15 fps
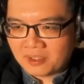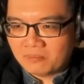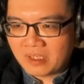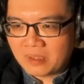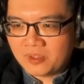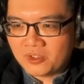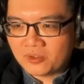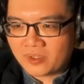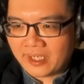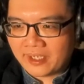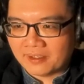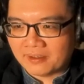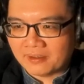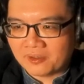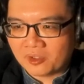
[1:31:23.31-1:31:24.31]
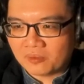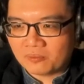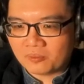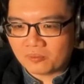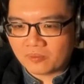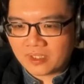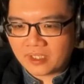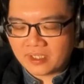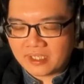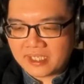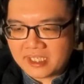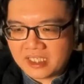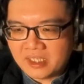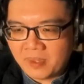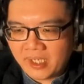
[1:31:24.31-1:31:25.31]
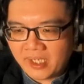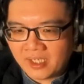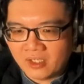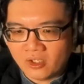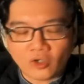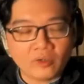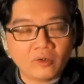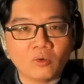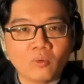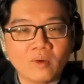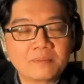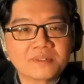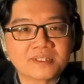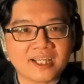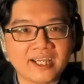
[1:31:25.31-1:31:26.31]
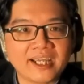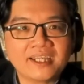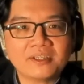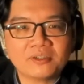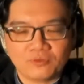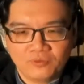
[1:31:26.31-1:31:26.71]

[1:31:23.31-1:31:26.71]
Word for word: maybe you can you know, email or a website.